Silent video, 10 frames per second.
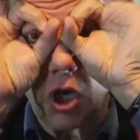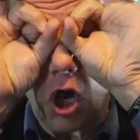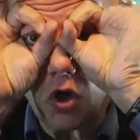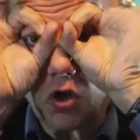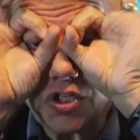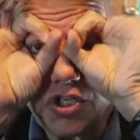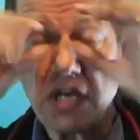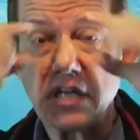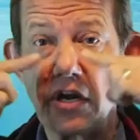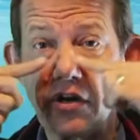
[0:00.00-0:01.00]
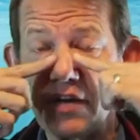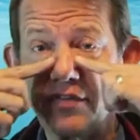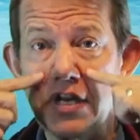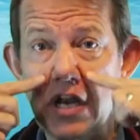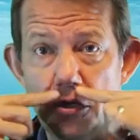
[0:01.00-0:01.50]
Goggles don't have
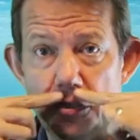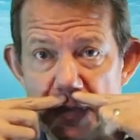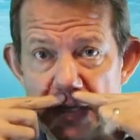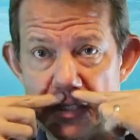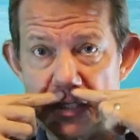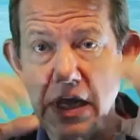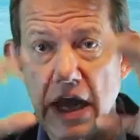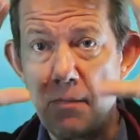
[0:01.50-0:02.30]
a nose piece.